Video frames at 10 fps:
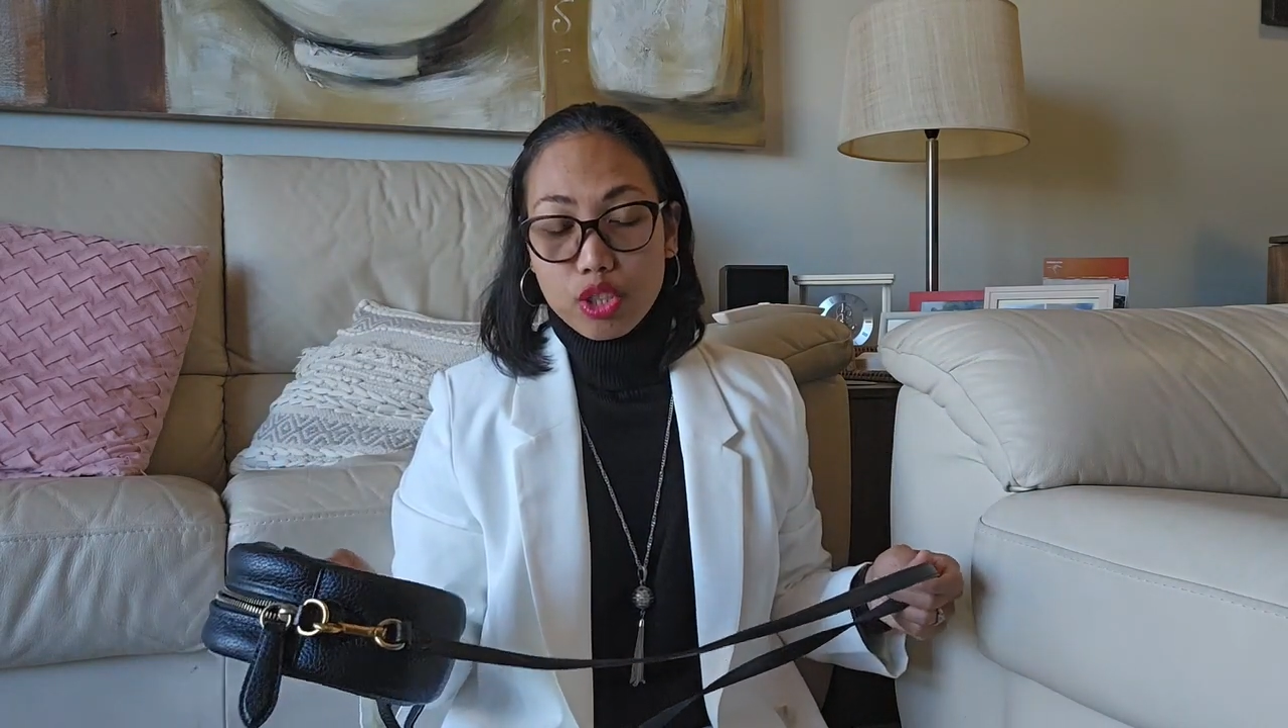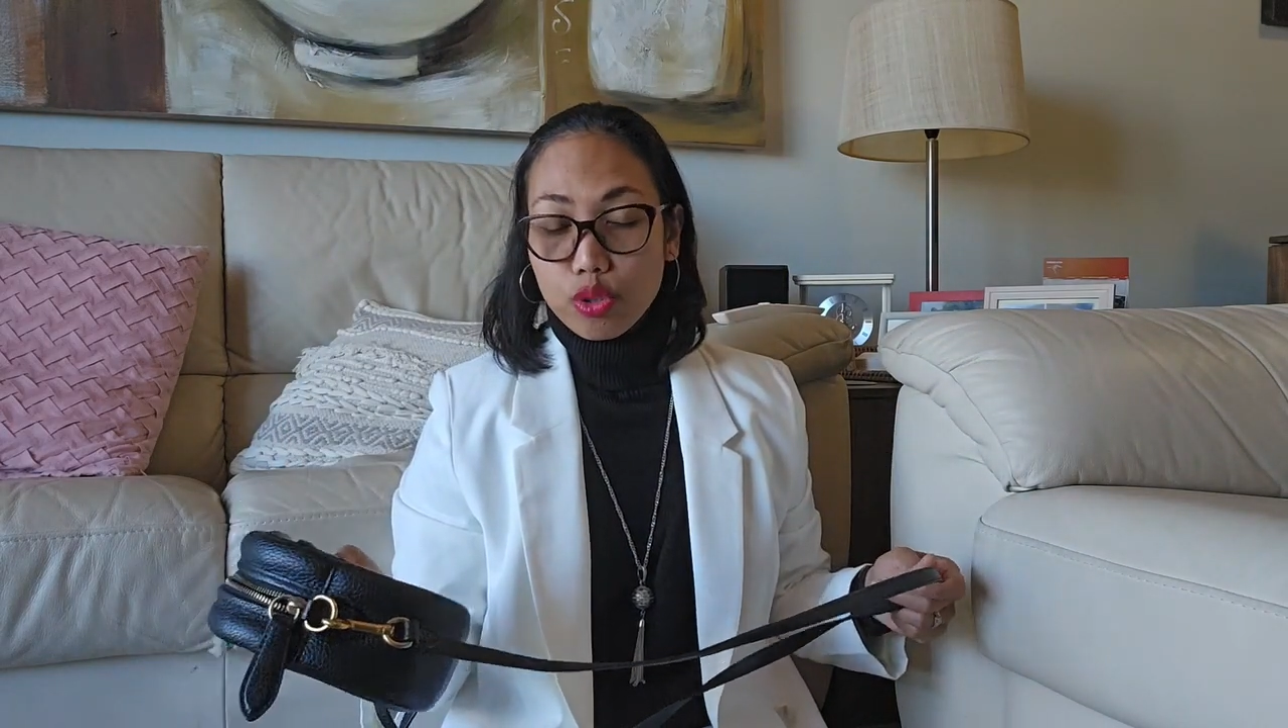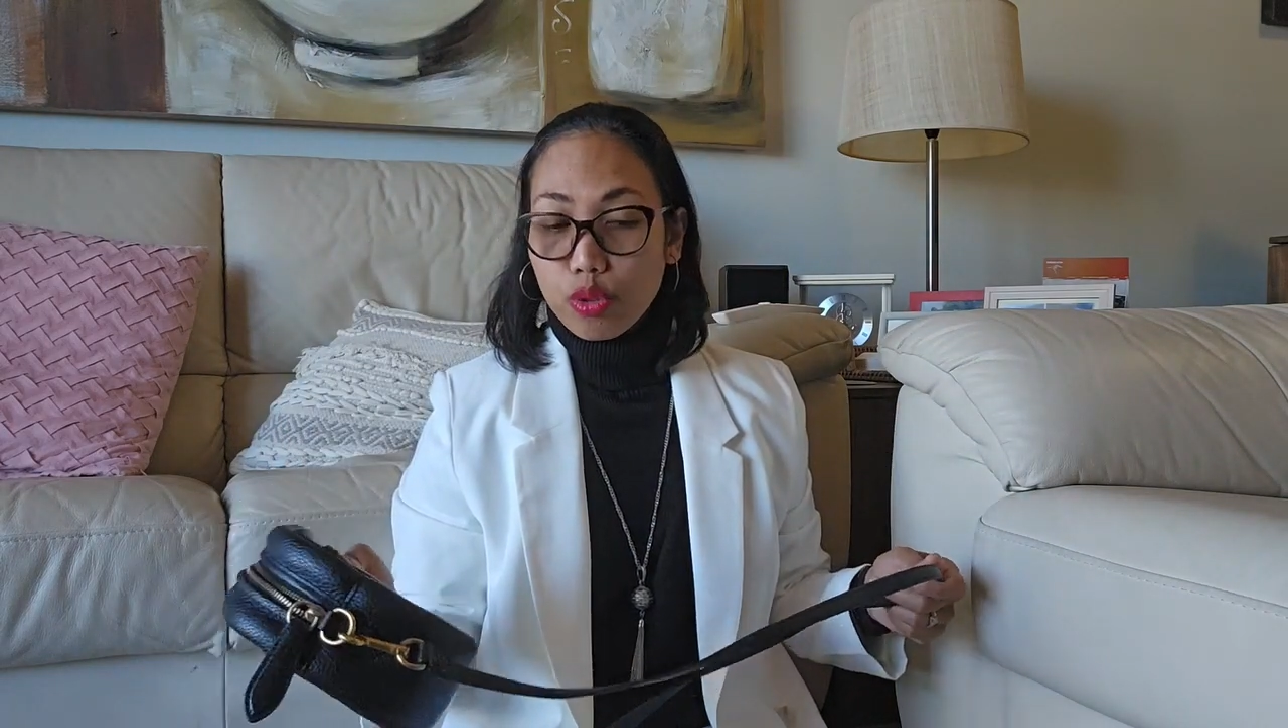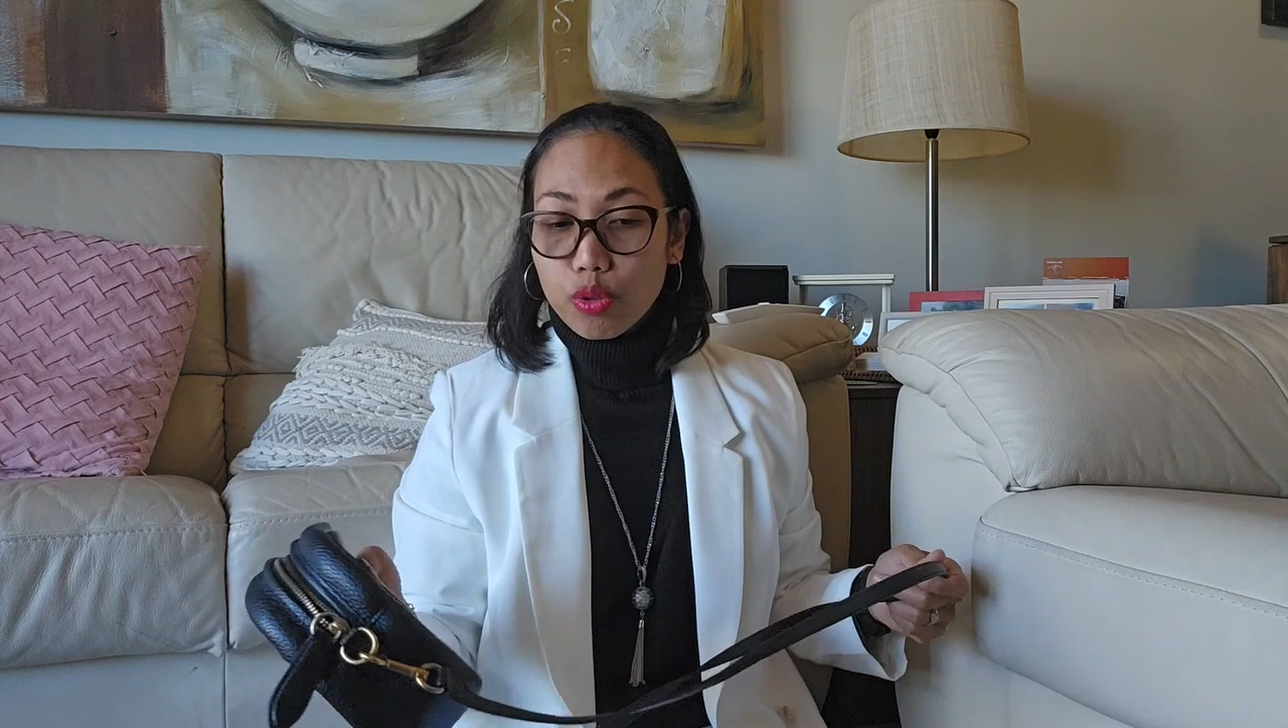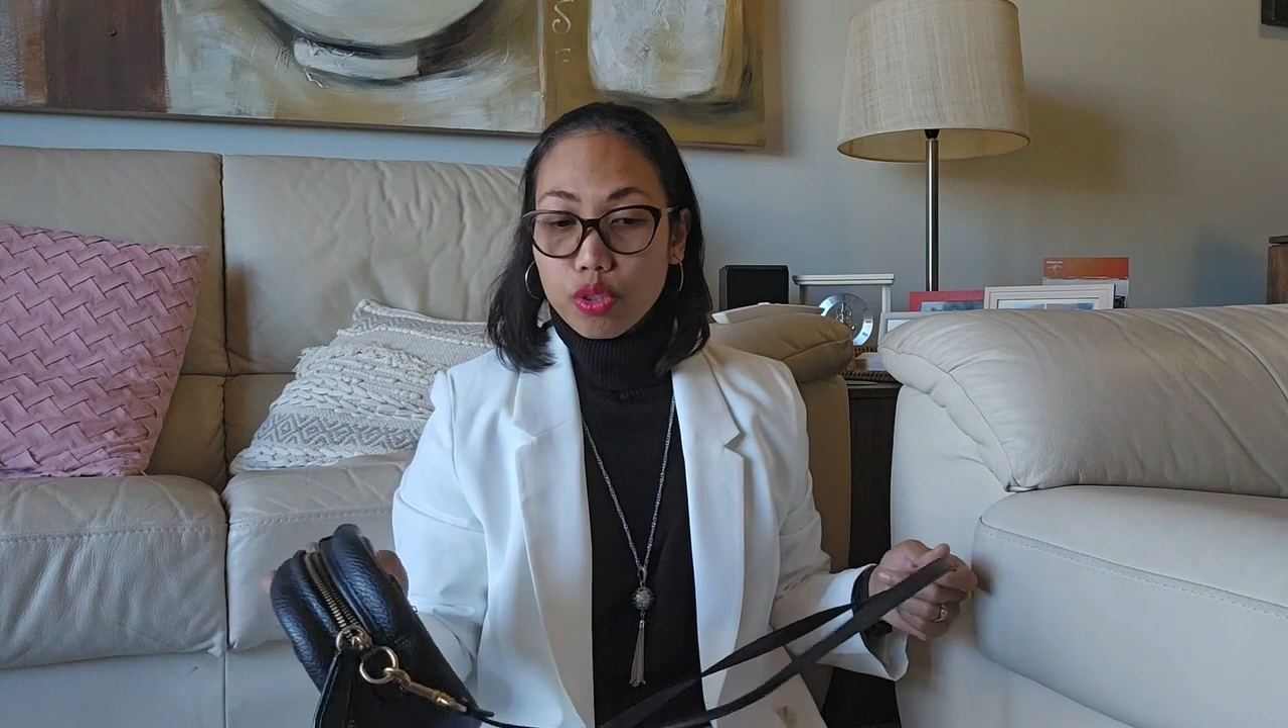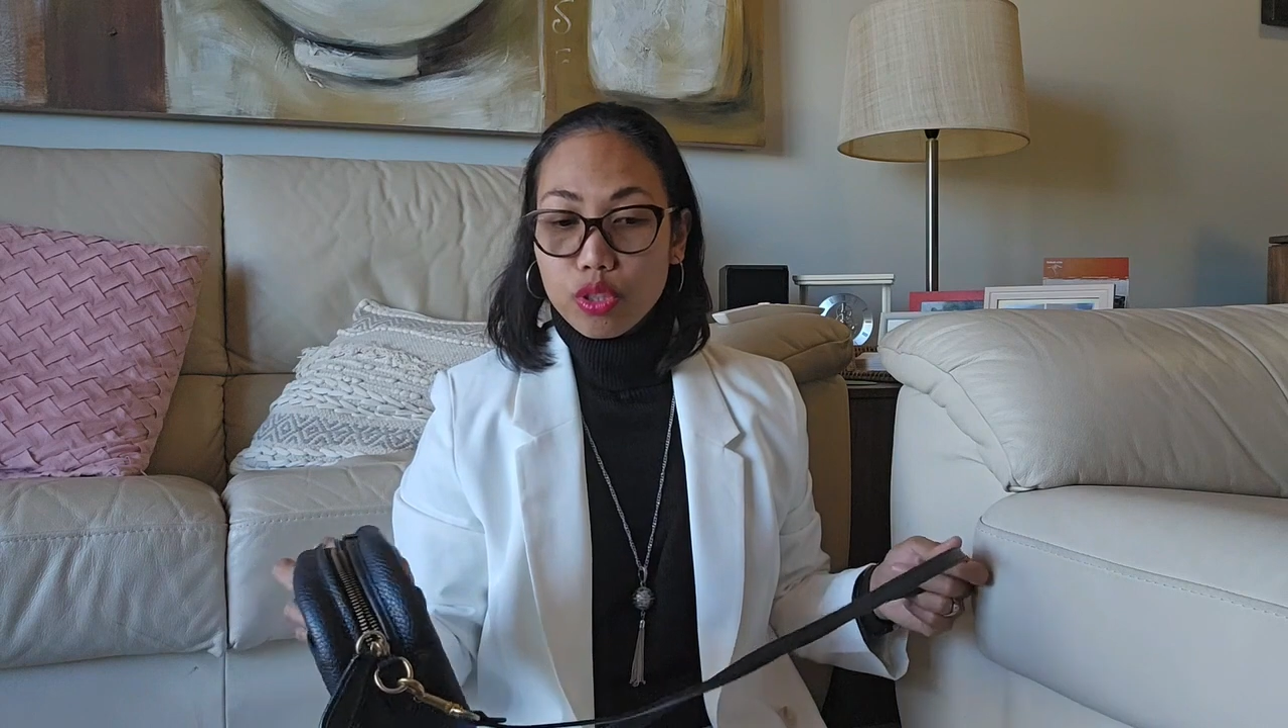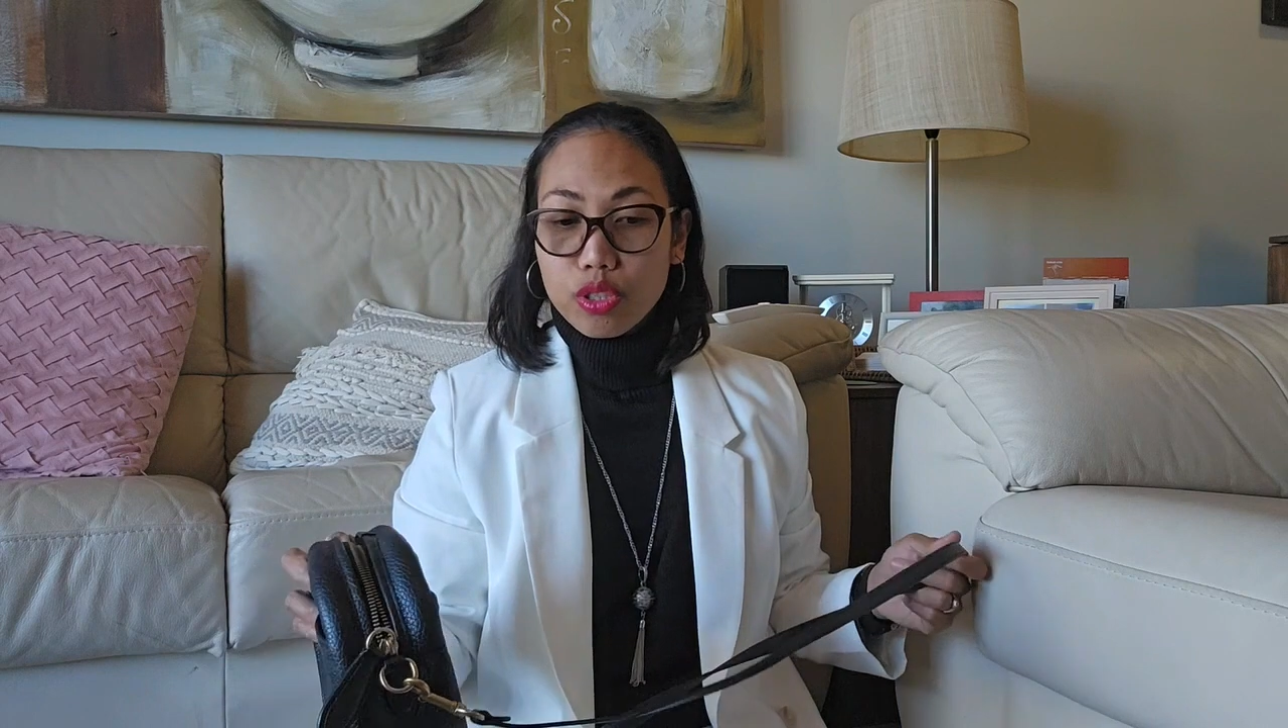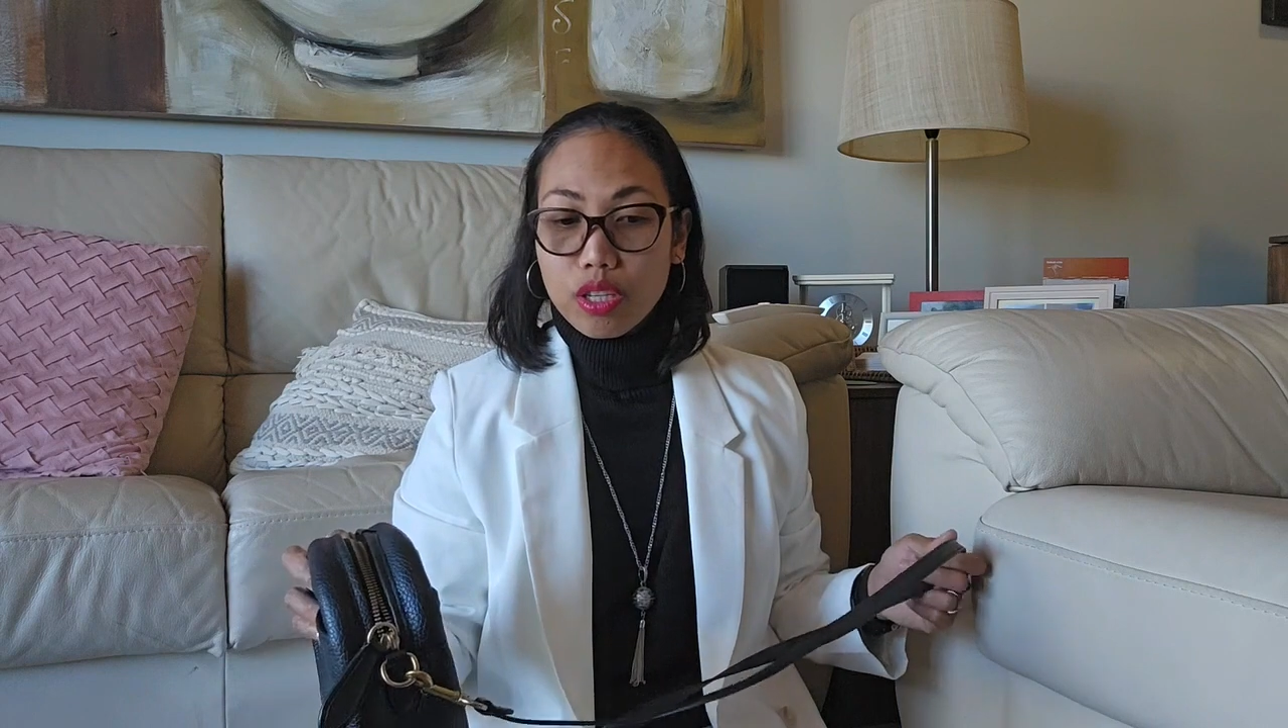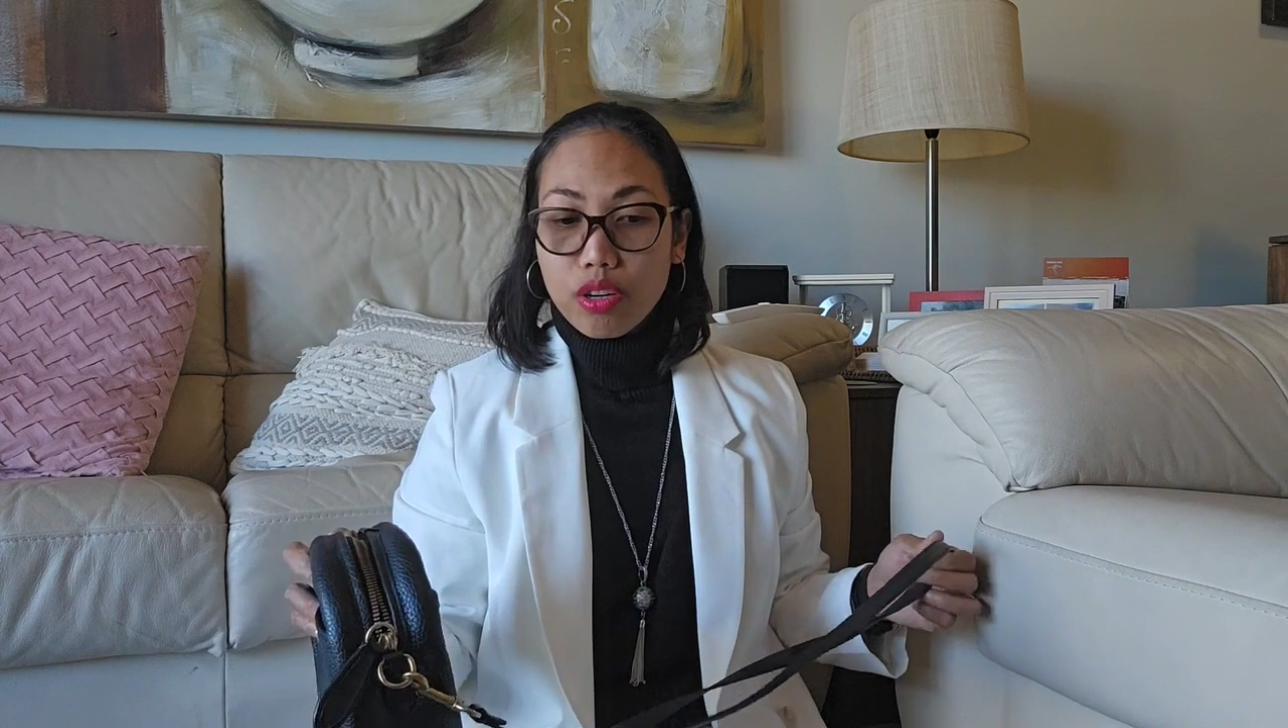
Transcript: stores